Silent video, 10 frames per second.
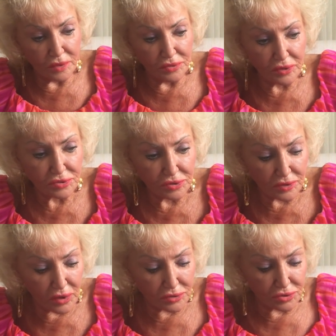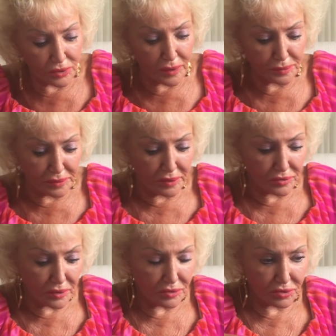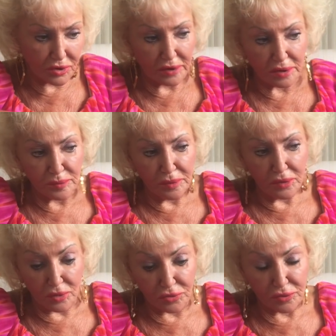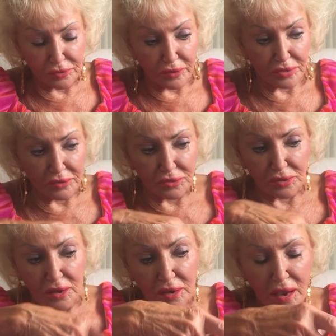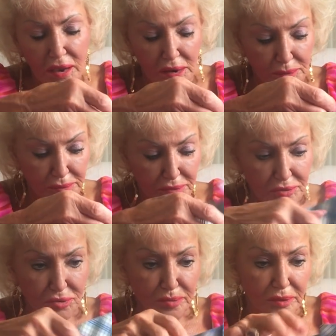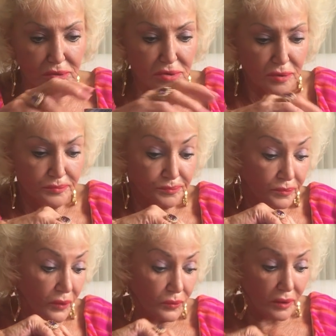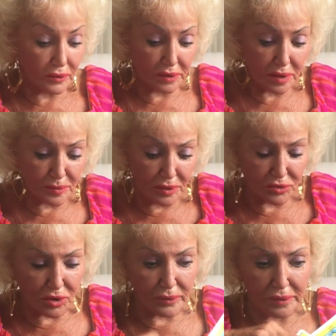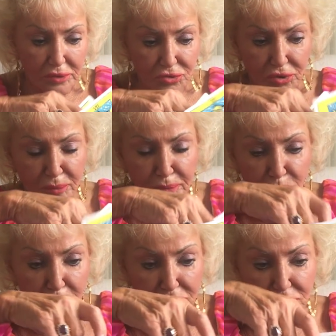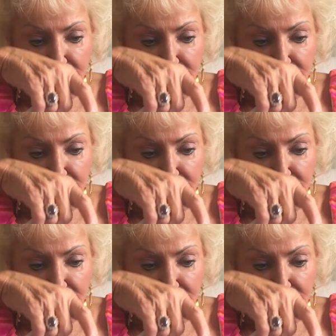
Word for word: This is also, I believe, this card can mean three or four things, and and I believe this means, well, it can mean you're going on a trip with